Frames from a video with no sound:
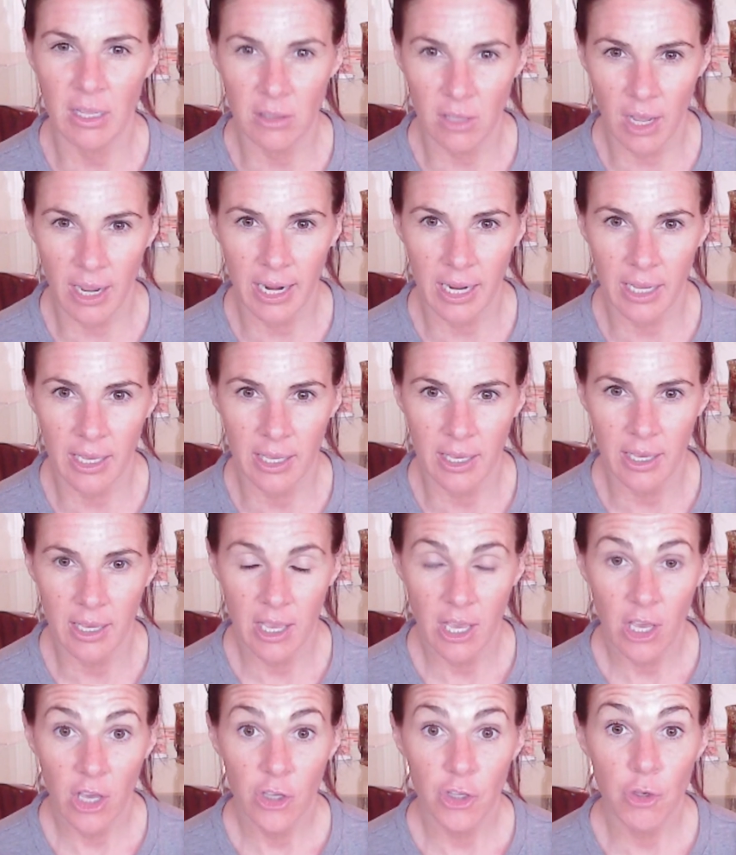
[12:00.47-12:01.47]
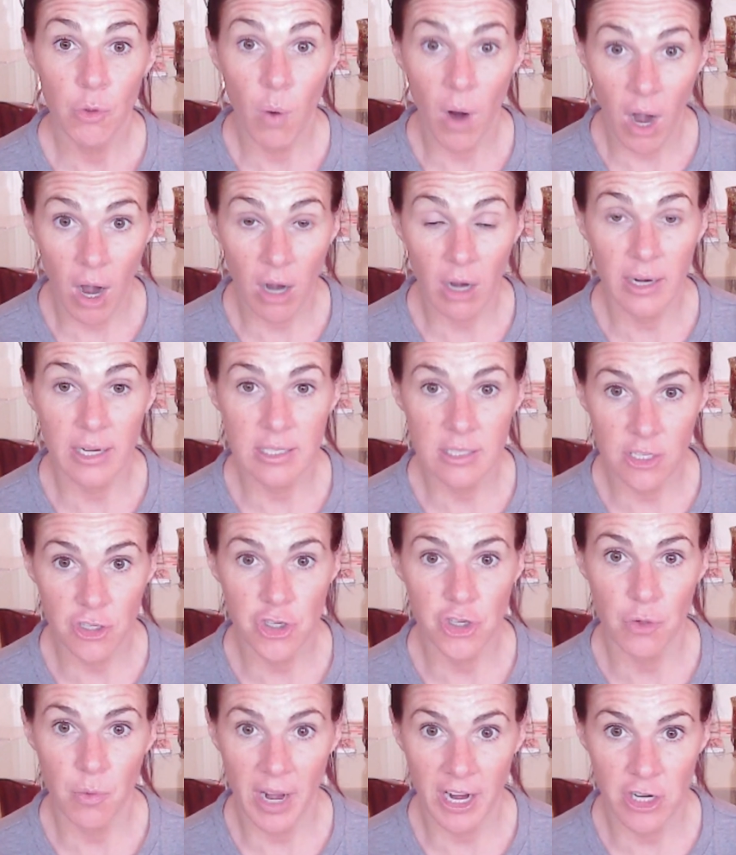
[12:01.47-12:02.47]
like you are in a
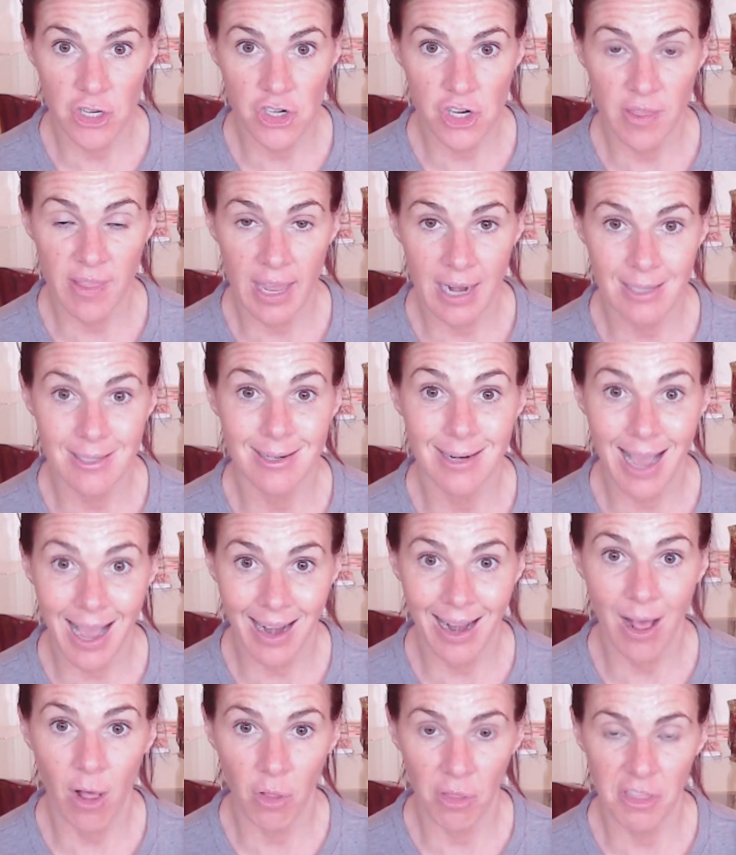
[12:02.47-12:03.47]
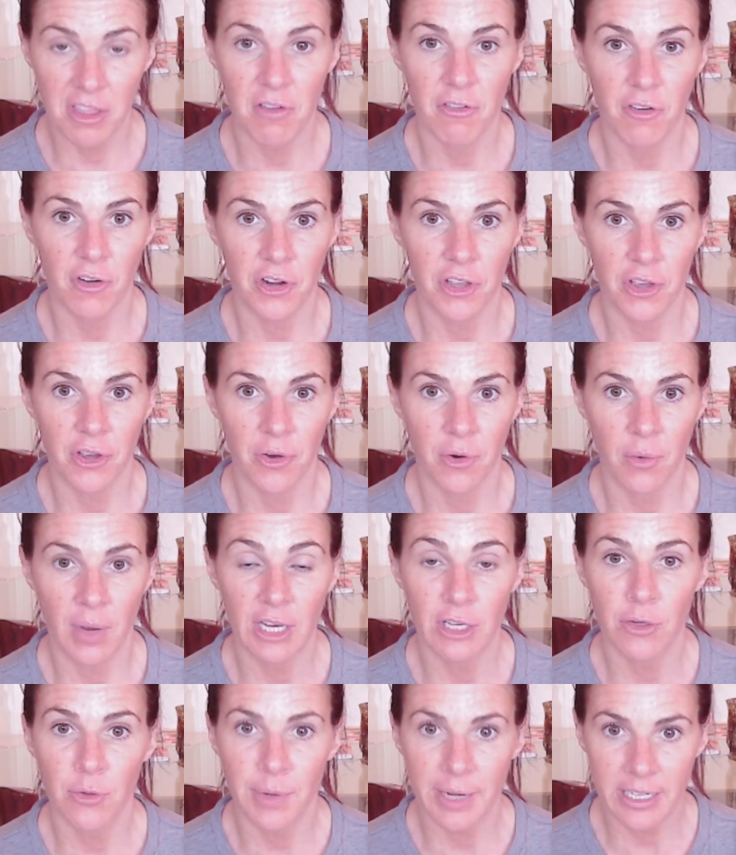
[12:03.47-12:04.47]
situation that is not healthy for you,
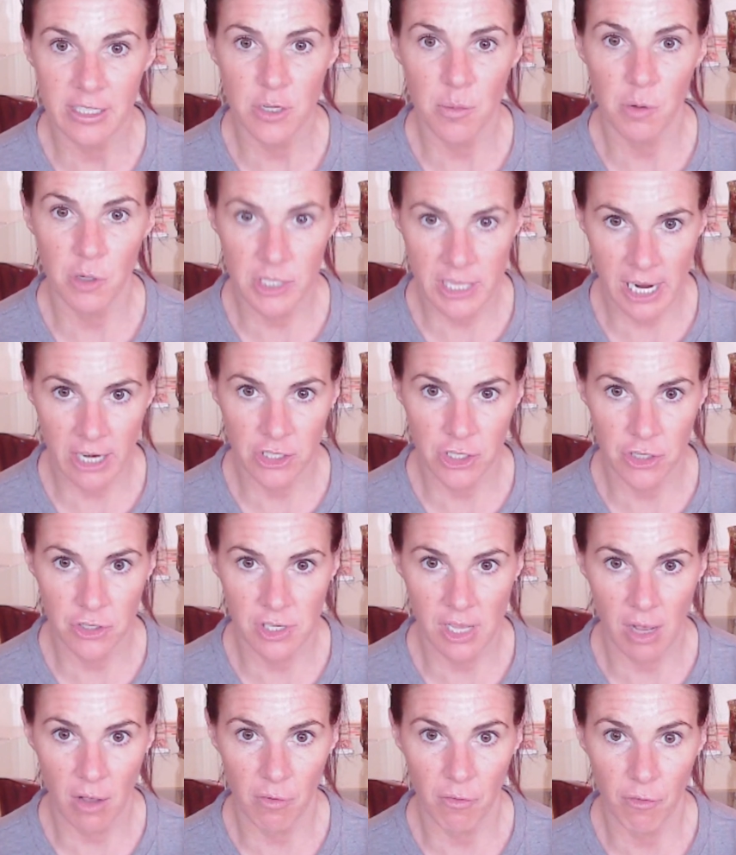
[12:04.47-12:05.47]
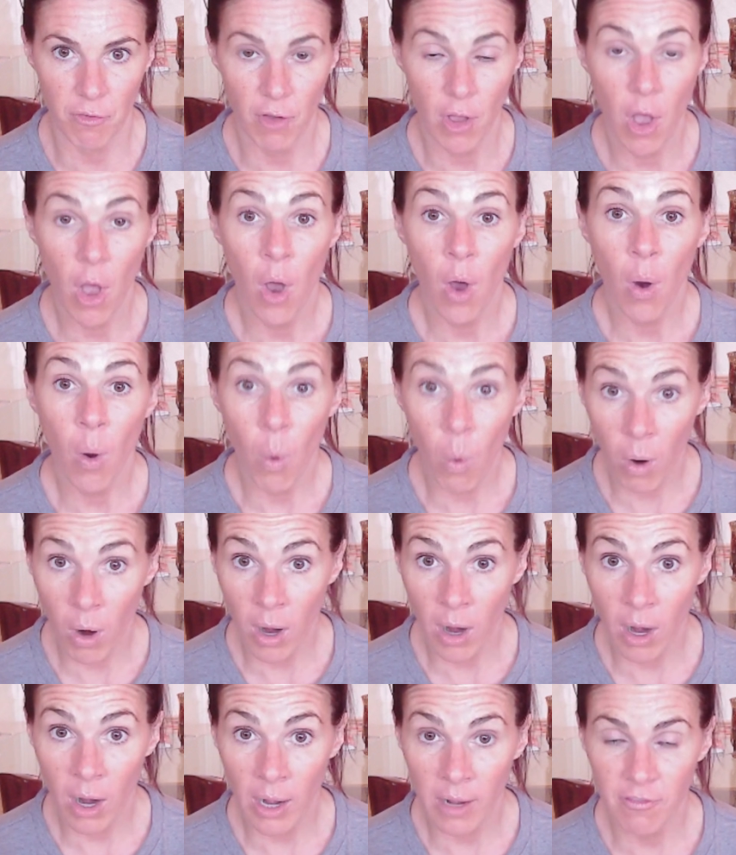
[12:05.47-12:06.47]
and you need to protect yourself.
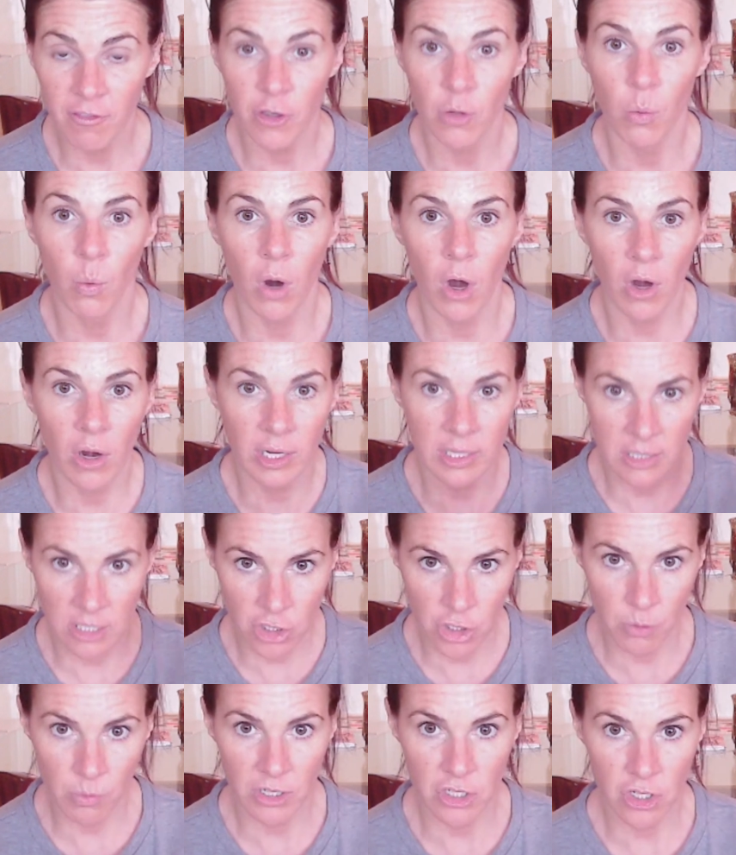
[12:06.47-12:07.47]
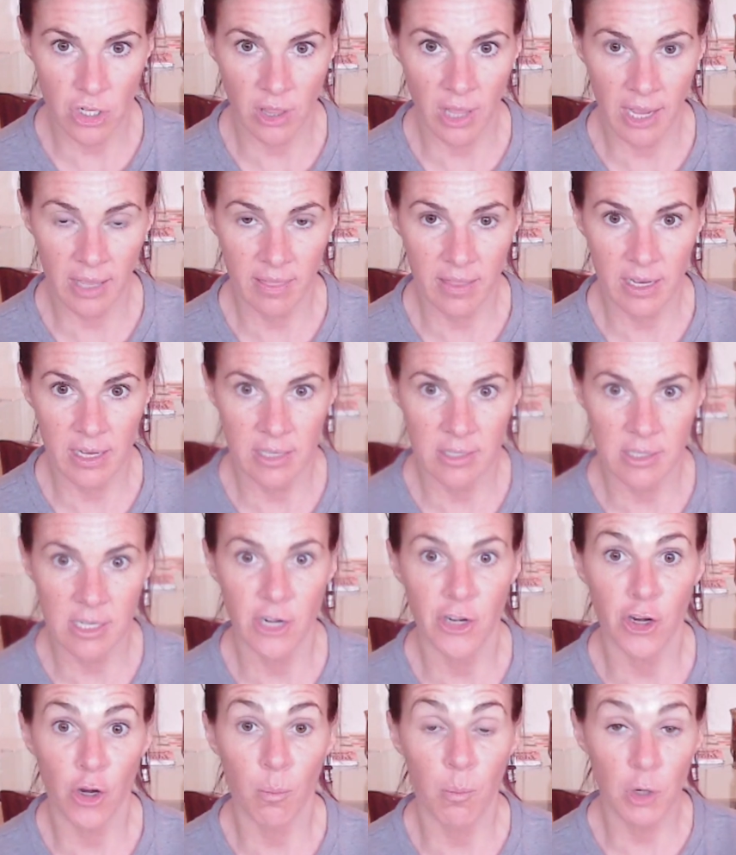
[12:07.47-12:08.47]
Or if you were in a situation like this,
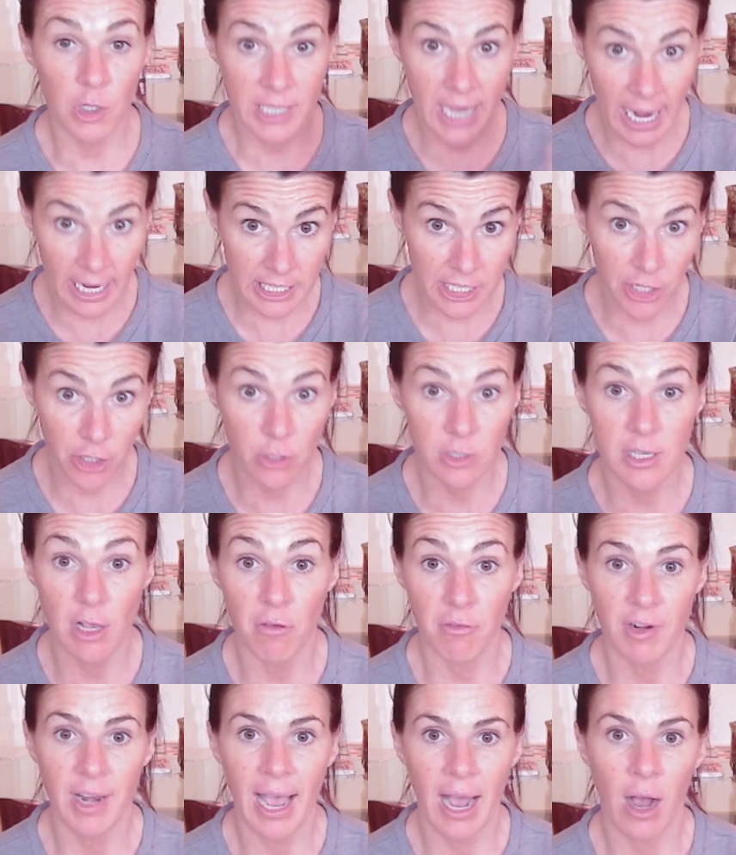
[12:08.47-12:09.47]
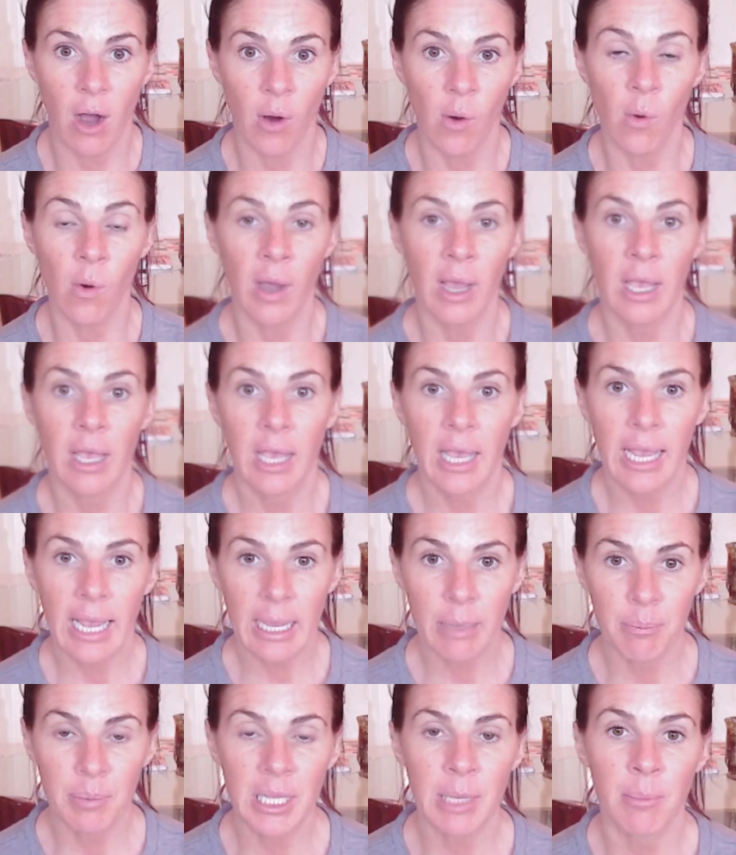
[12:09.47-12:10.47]
and you're protecting yourself now,
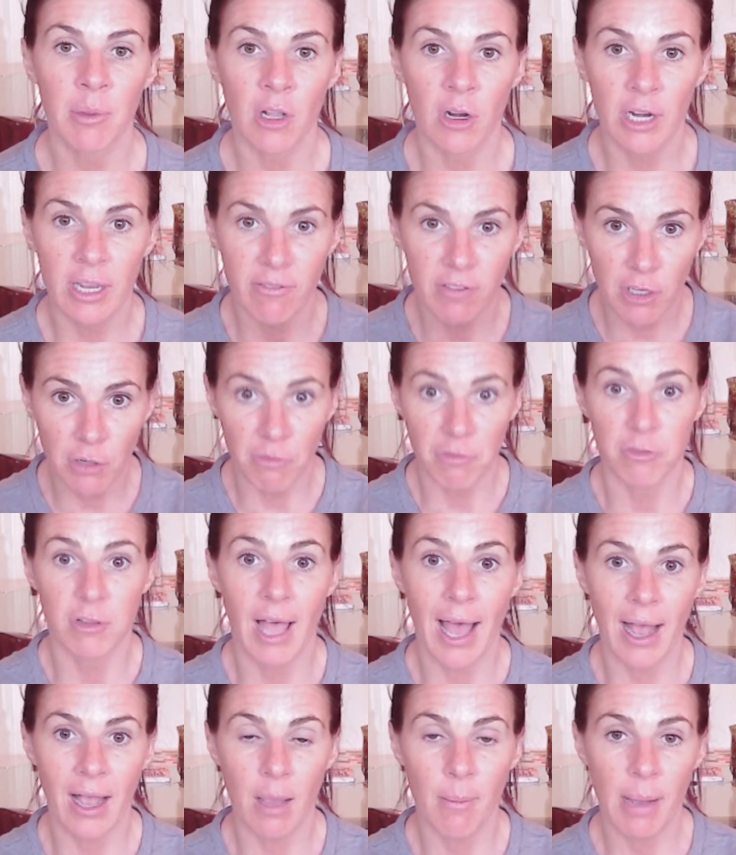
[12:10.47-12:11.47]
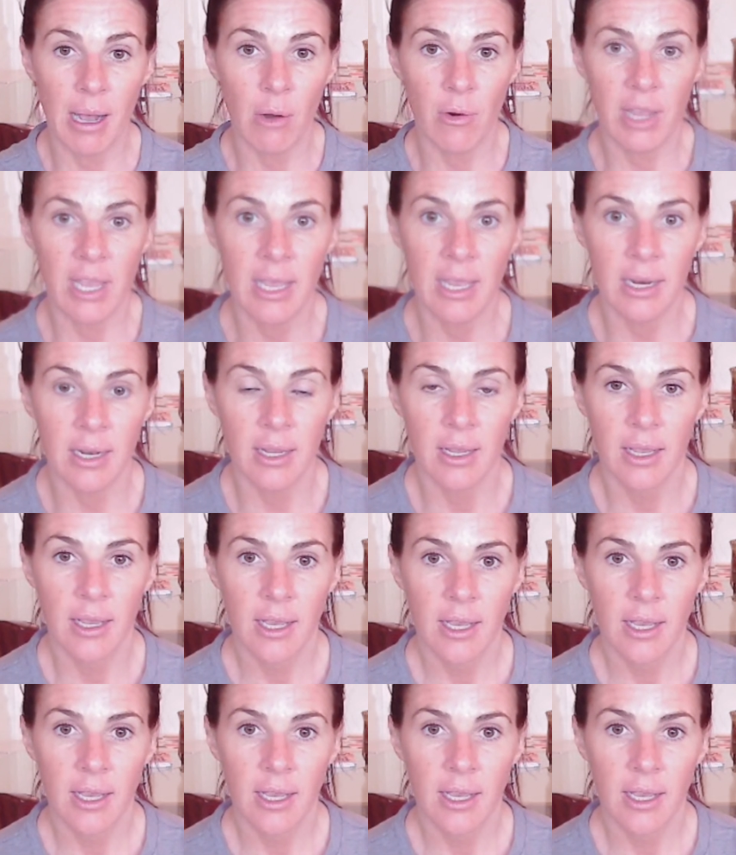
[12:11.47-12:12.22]
and people are giving you flack about it,